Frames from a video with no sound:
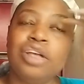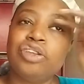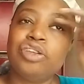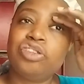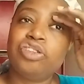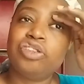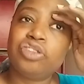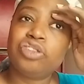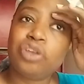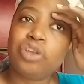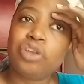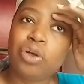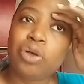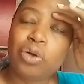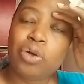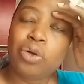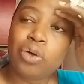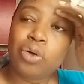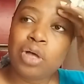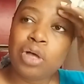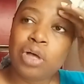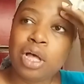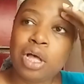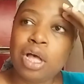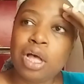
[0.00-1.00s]

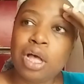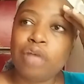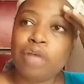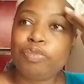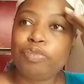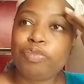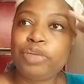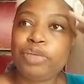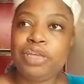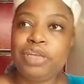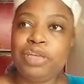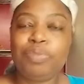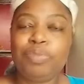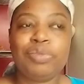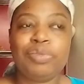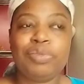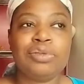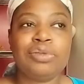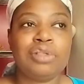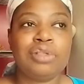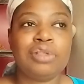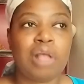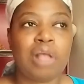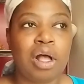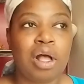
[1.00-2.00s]
So
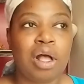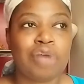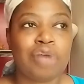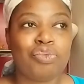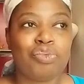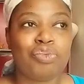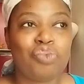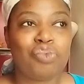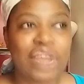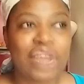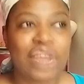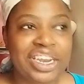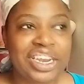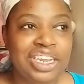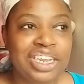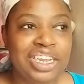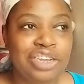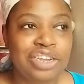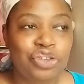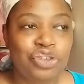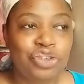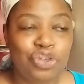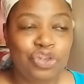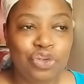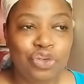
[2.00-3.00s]
people are
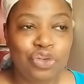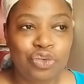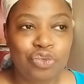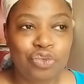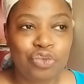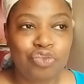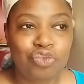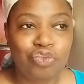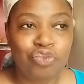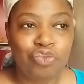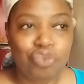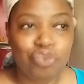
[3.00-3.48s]
ready to